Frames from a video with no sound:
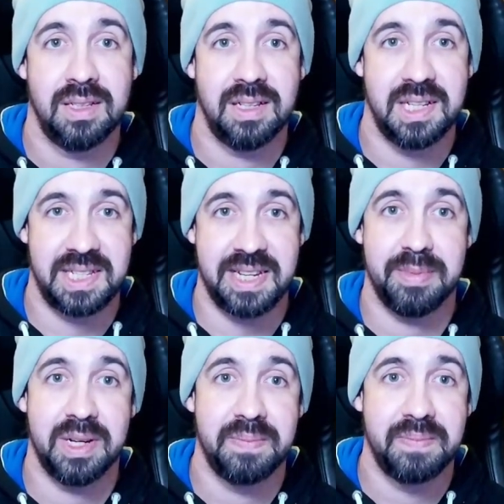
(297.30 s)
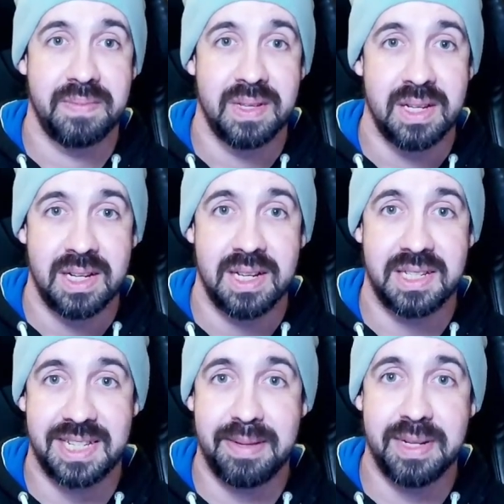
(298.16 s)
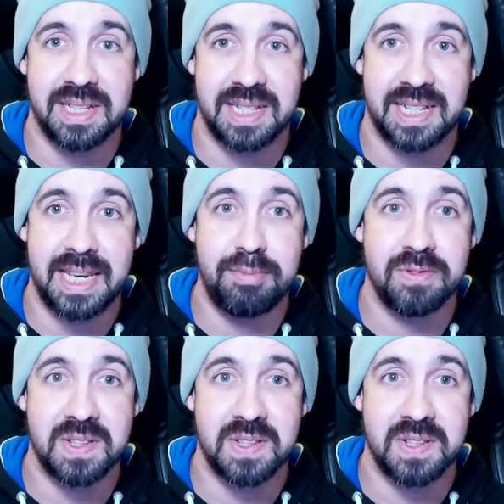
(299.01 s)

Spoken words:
Azeyma. Azeyma is the Keeper of the